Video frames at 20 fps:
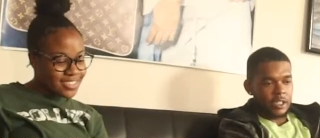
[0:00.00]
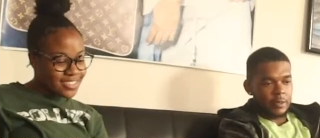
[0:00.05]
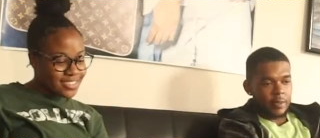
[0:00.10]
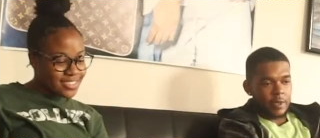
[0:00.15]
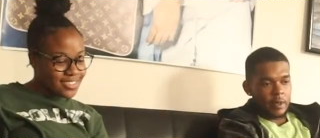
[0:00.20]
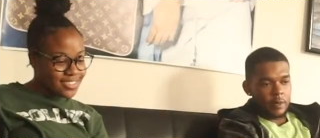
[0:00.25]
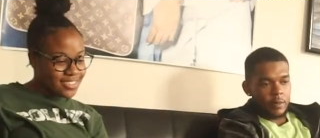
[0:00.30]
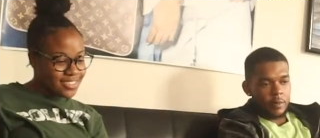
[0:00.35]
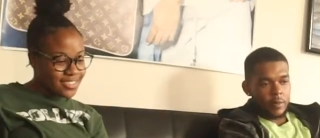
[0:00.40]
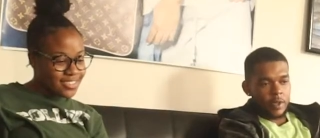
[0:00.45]
Speaker 1: at
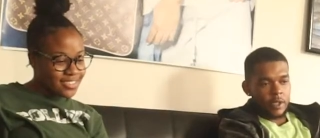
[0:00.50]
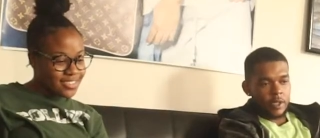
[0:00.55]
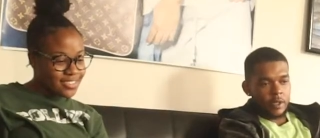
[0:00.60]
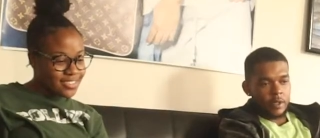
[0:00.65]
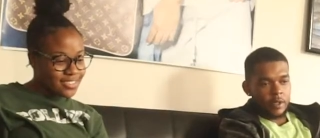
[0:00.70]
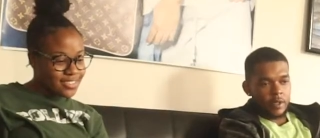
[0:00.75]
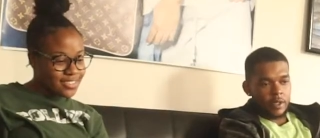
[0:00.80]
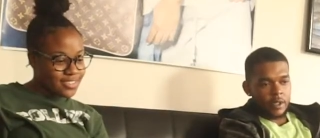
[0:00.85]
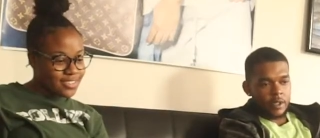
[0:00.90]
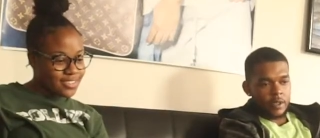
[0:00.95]
Spelman
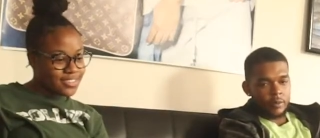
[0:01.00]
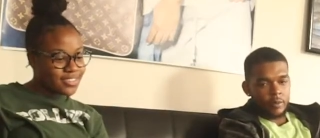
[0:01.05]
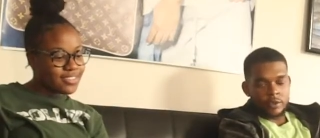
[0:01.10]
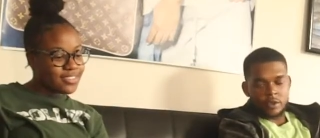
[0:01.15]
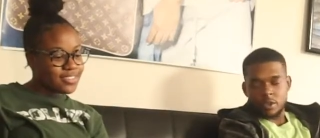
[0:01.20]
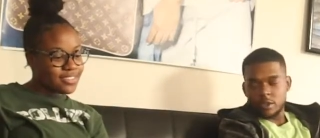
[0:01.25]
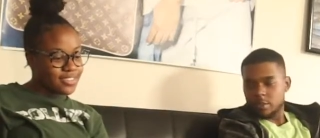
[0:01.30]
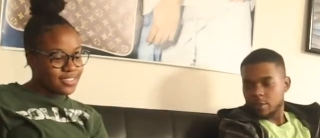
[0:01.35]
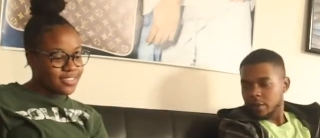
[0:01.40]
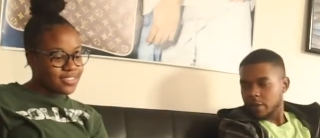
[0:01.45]
been um,
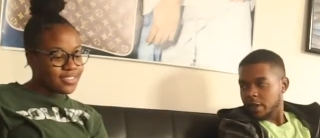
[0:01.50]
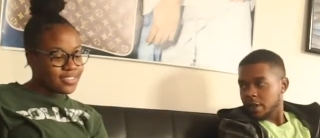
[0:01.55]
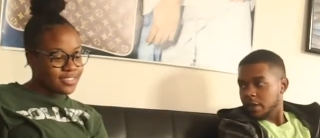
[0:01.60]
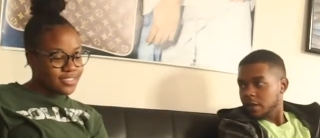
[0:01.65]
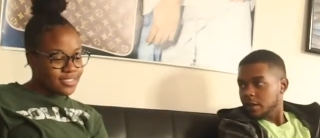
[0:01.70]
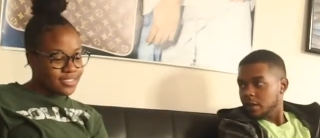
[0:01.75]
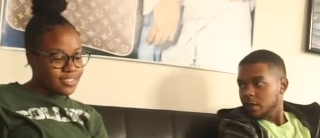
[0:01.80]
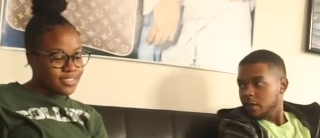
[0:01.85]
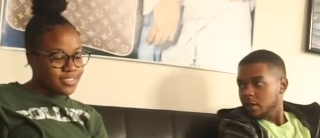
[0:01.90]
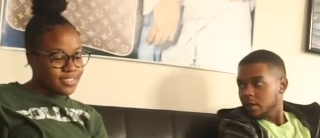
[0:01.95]
with your brand?
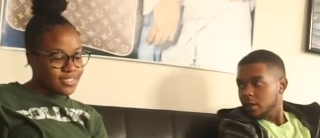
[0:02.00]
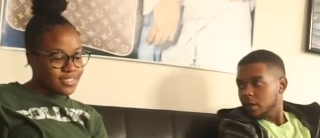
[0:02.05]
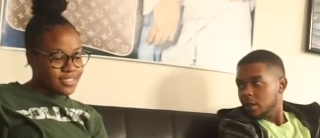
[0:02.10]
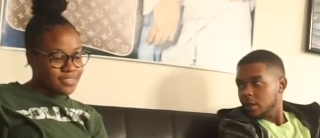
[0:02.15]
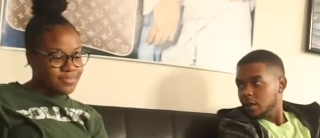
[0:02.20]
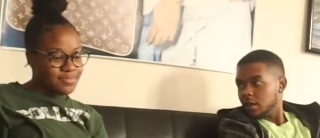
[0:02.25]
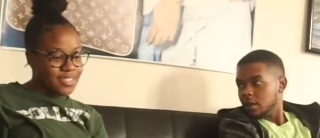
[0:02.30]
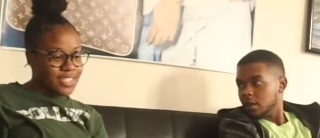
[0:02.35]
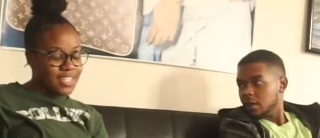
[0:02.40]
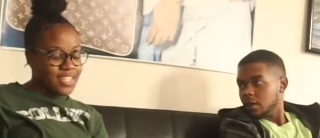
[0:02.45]

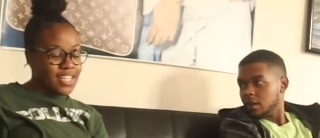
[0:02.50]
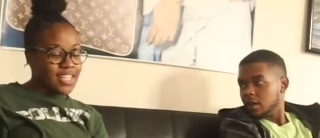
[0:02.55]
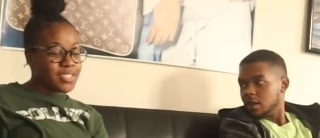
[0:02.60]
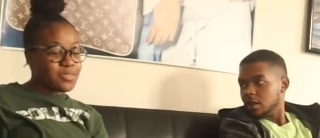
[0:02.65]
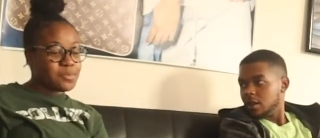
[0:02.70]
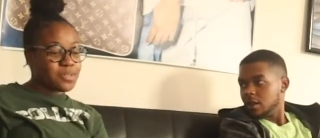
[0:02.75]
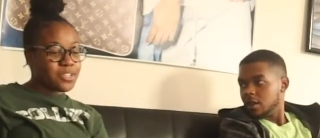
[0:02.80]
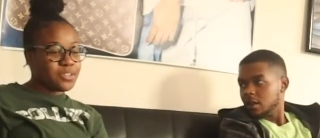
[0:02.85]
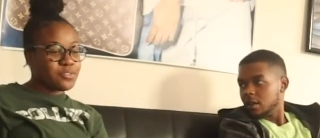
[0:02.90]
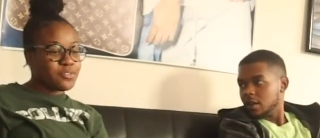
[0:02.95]

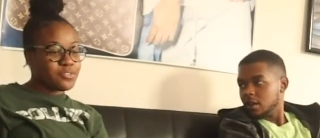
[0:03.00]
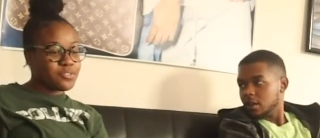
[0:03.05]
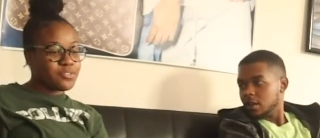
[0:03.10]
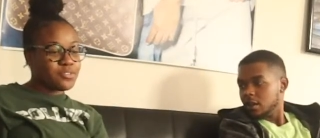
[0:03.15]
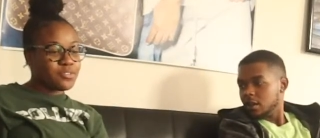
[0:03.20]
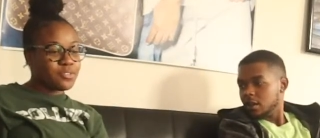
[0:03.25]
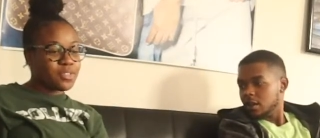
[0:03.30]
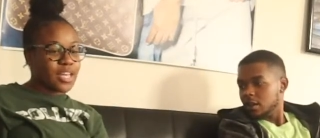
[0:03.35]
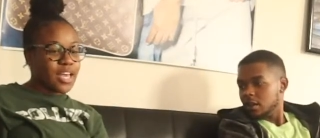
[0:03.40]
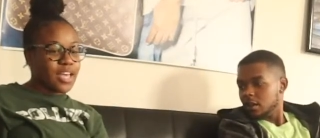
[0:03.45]
Speaker 2: It's been
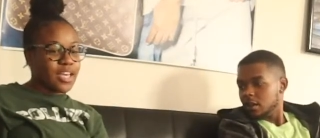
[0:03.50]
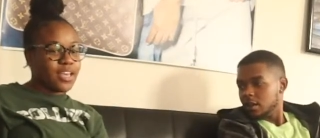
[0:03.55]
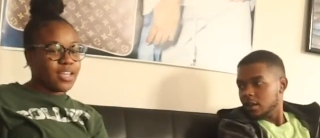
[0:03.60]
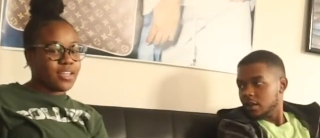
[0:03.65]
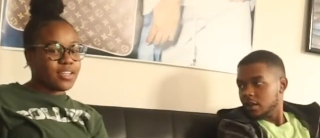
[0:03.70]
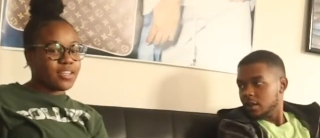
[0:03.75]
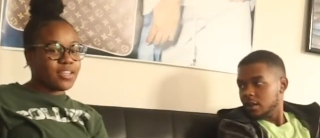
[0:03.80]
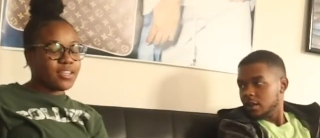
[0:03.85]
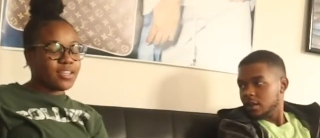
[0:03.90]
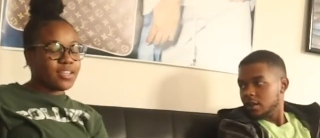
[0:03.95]
cool. Like
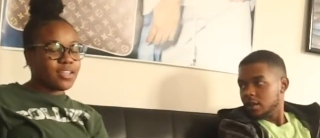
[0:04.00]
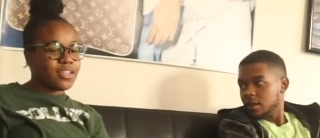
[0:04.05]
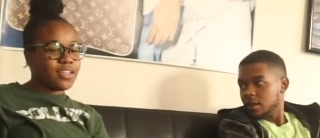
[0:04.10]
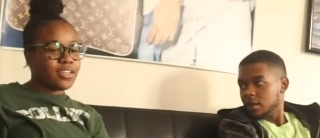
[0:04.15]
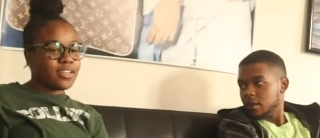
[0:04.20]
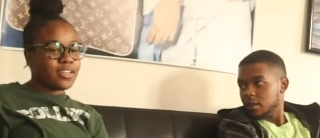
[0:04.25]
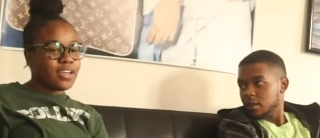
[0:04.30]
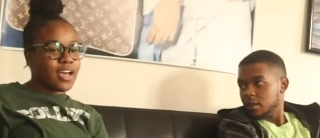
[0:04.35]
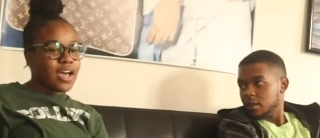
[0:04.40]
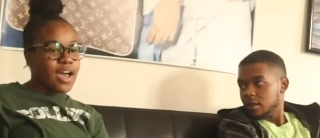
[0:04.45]

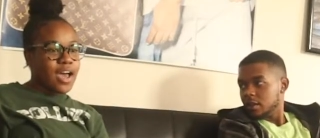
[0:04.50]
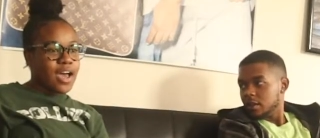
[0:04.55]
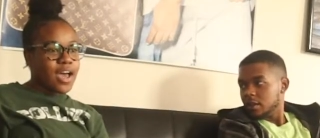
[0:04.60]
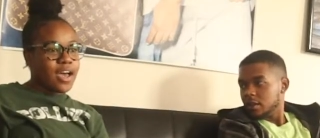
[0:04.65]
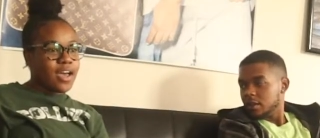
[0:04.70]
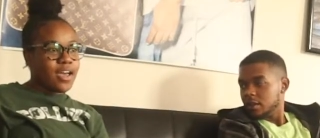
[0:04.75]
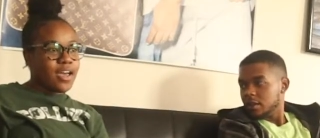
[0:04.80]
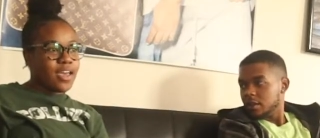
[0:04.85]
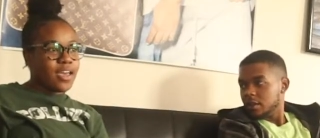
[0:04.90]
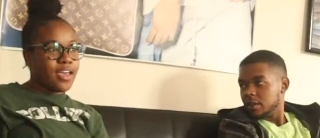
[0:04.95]

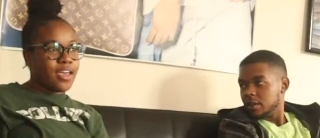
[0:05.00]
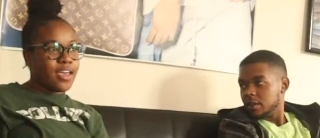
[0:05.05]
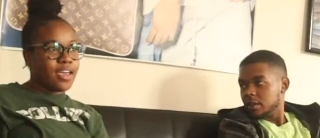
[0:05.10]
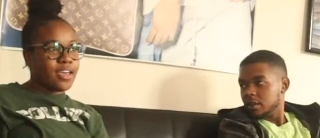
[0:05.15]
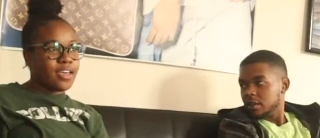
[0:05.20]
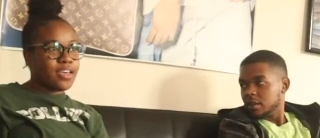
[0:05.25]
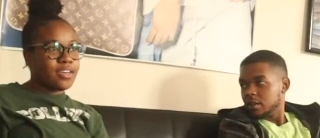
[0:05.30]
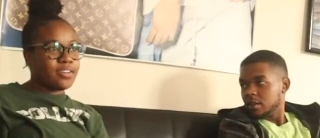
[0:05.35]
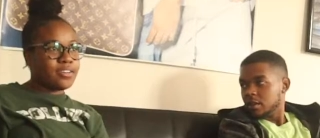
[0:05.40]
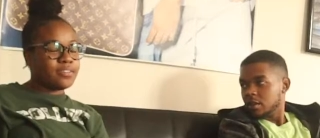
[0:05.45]

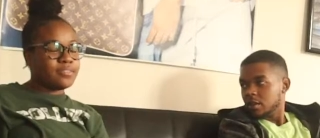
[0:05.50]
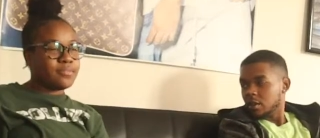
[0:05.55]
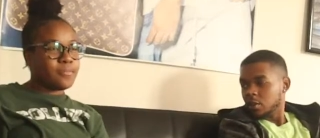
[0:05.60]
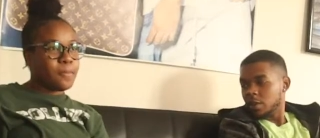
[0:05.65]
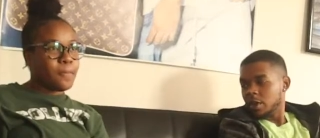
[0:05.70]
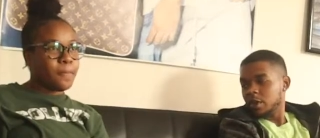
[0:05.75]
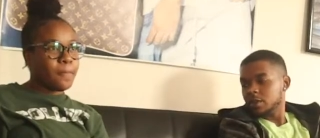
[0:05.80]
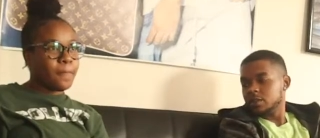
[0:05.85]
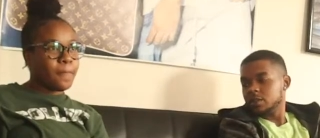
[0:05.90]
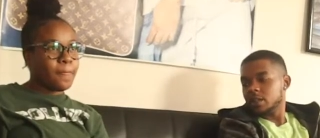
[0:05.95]
I
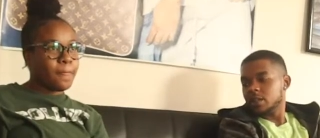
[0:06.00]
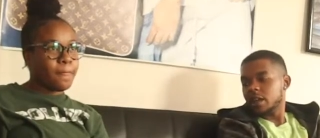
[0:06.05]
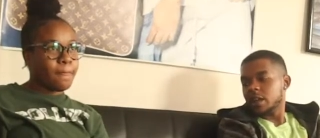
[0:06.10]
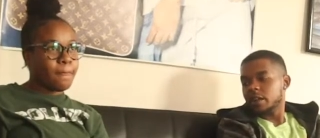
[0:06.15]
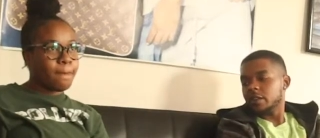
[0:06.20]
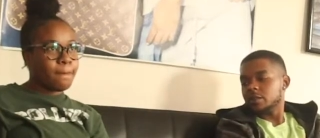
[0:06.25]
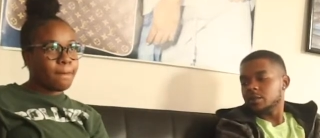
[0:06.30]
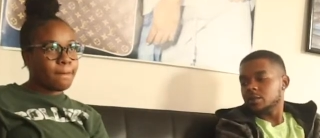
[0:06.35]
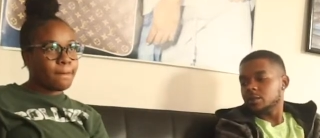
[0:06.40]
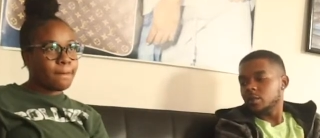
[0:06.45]
Speaker 1: where do you see a lot
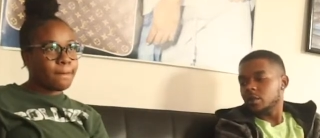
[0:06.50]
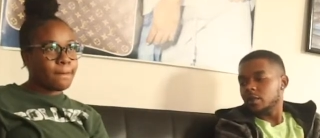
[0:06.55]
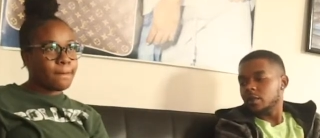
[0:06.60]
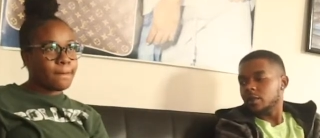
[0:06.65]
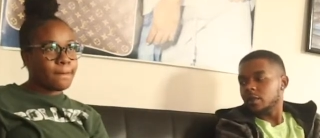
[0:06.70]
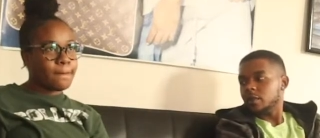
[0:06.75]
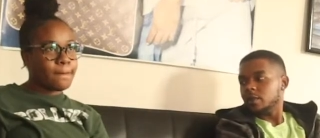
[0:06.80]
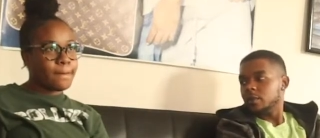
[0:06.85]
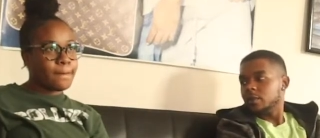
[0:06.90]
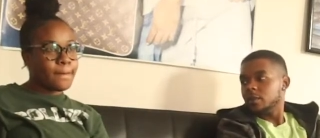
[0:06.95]
of your support
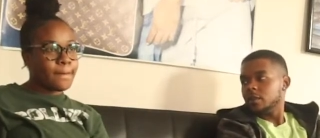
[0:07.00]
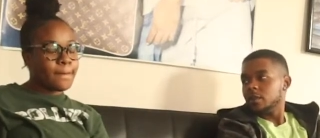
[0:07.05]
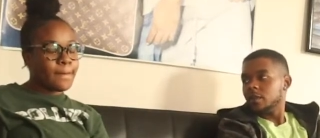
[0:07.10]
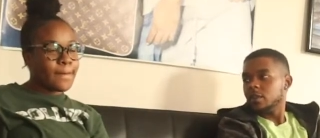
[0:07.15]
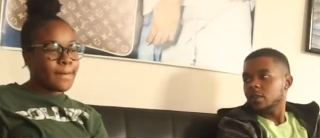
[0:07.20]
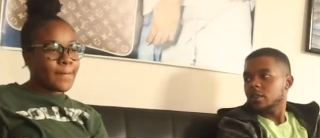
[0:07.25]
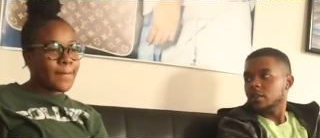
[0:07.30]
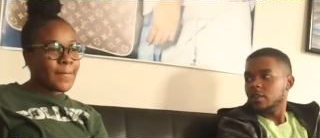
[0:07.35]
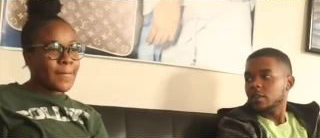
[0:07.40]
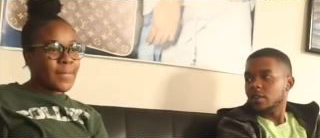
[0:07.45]
from,
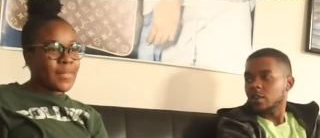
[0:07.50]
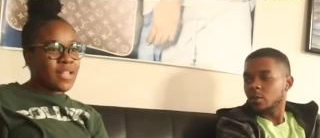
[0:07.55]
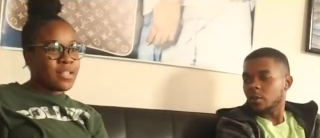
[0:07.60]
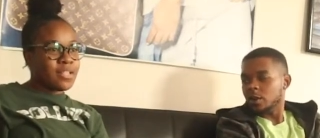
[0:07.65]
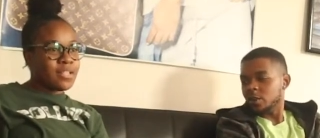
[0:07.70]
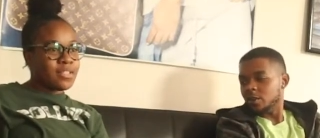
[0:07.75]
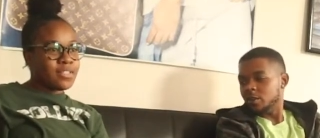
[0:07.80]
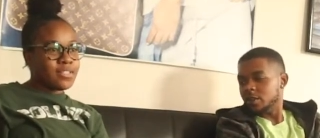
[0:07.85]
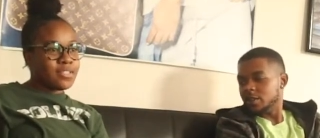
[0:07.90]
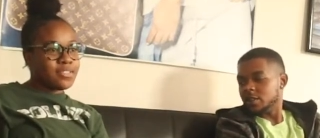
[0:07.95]
and
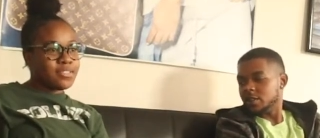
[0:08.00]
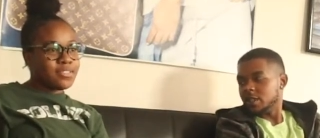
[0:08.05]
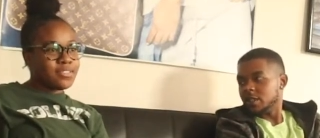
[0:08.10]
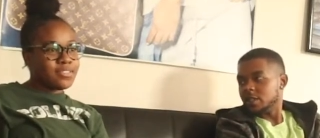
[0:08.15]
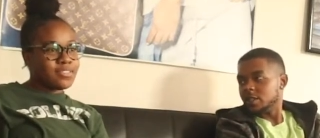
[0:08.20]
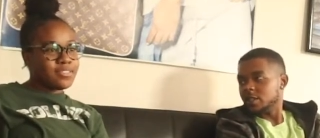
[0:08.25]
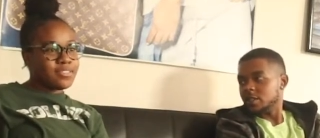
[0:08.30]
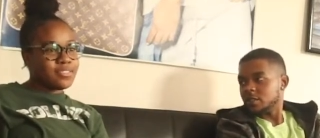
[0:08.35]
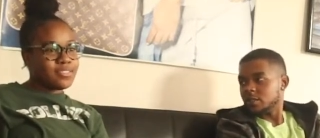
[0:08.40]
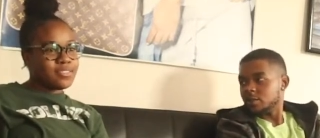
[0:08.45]
what do you need to get your